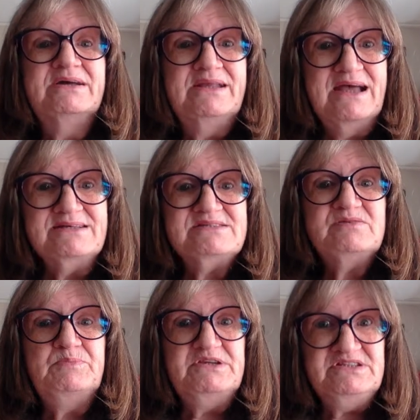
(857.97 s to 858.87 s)
it has
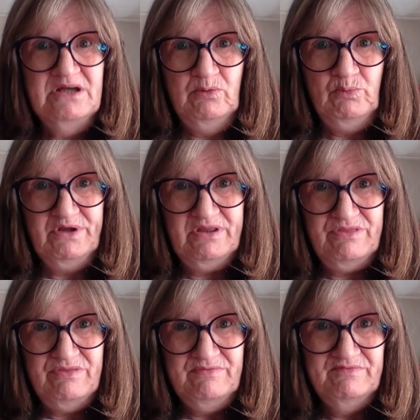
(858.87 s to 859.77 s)
to be dealt
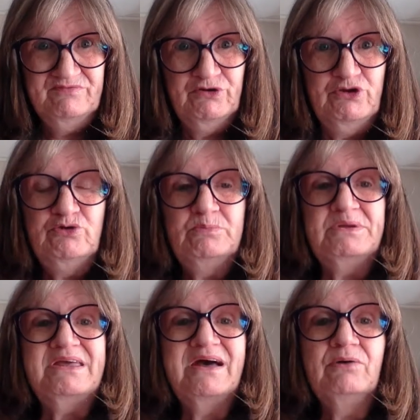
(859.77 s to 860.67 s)
with for you to
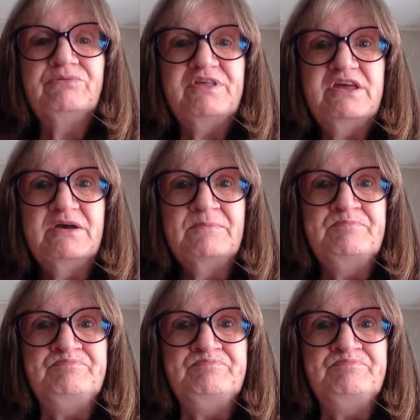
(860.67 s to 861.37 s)
be healthy.